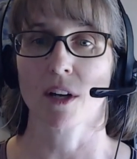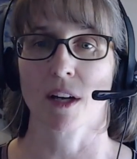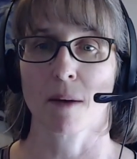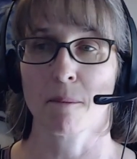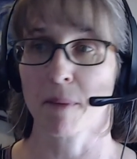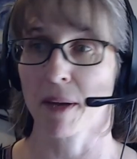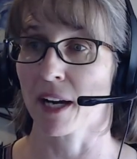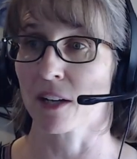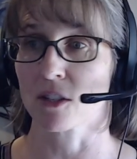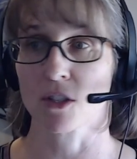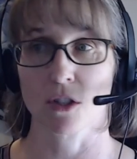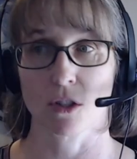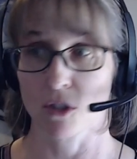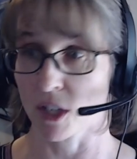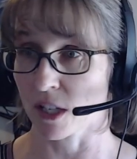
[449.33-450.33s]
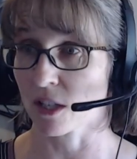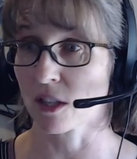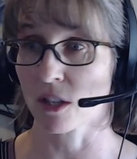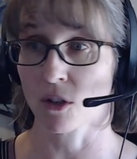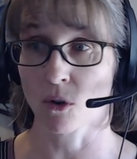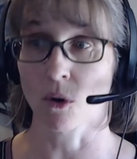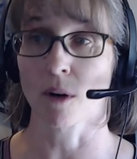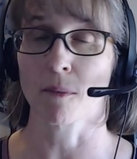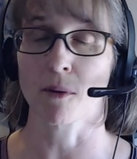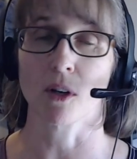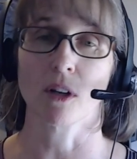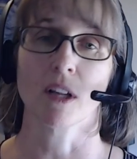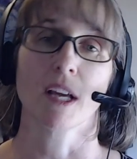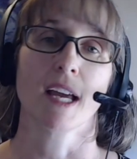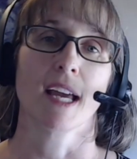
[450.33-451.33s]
compared to just the normal